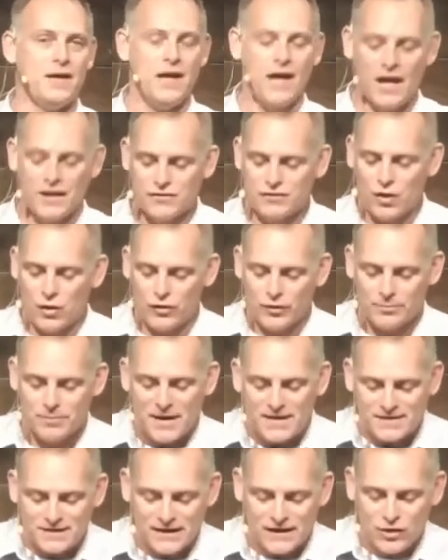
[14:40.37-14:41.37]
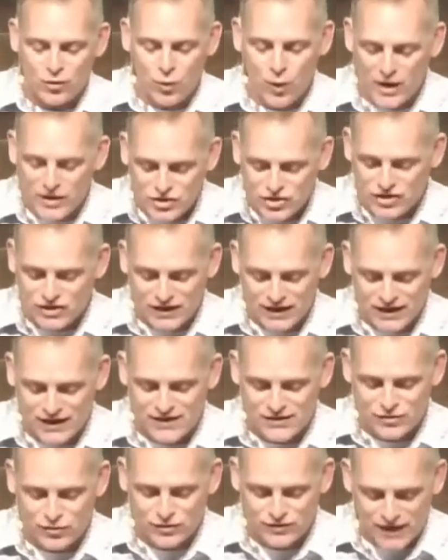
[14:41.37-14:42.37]
And so they're basically questioning
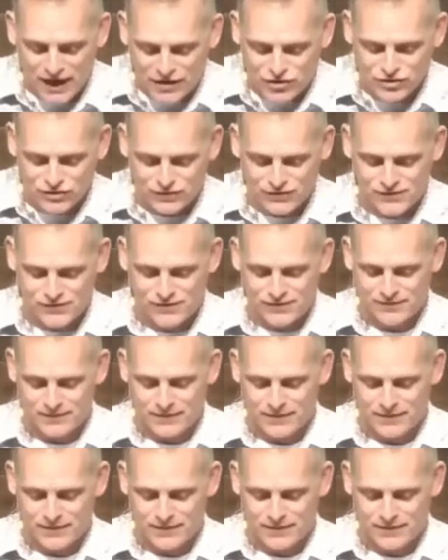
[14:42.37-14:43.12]
his credentials.